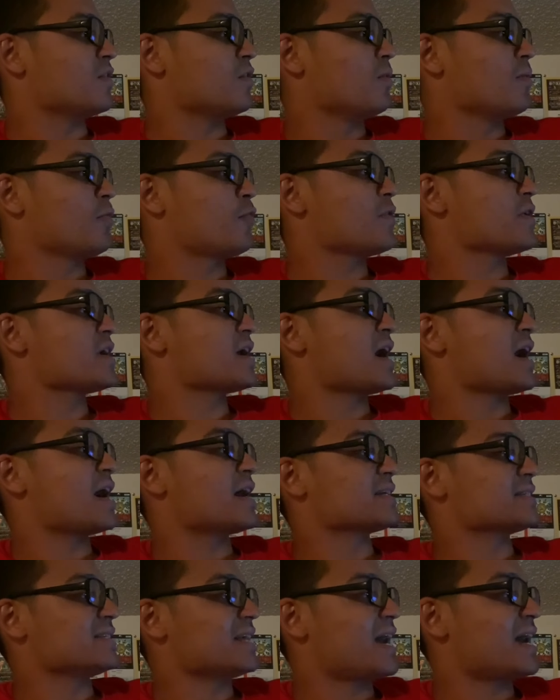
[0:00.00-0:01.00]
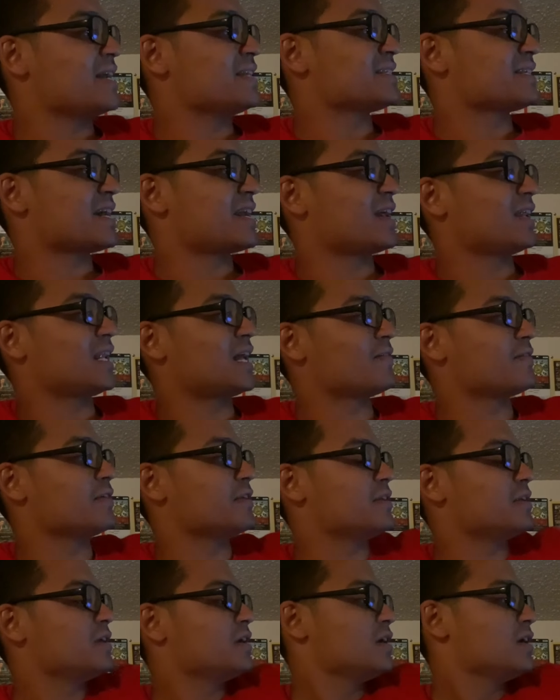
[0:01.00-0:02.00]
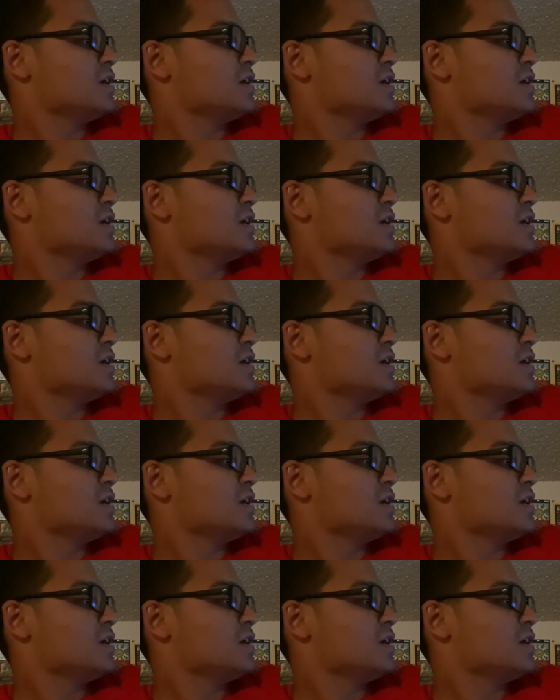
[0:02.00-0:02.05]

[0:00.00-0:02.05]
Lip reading: Those three guys, 9, 10, 11,